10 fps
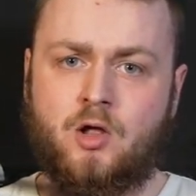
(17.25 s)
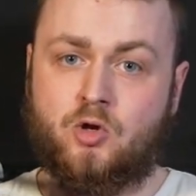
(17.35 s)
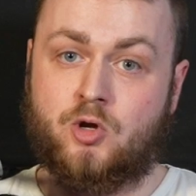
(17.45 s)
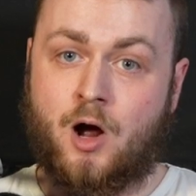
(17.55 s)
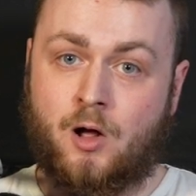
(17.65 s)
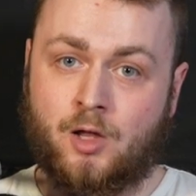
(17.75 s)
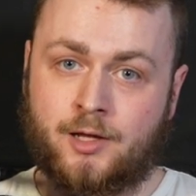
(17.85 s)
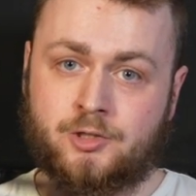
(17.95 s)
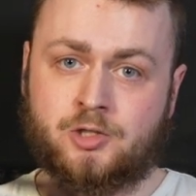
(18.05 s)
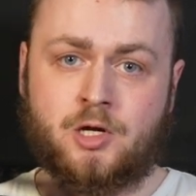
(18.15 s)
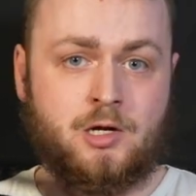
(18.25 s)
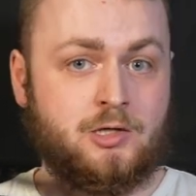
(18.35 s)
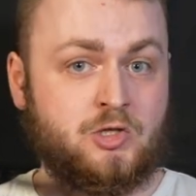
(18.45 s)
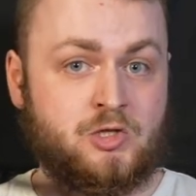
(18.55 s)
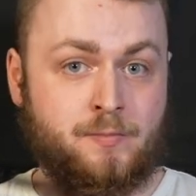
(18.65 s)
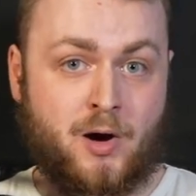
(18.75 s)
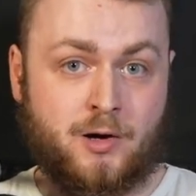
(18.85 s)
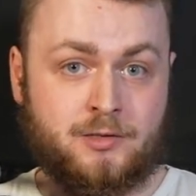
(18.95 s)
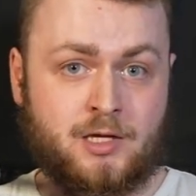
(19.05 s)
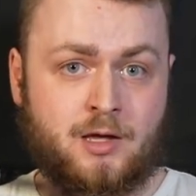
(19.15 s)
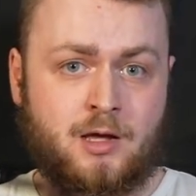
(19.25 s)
knowledge, smart.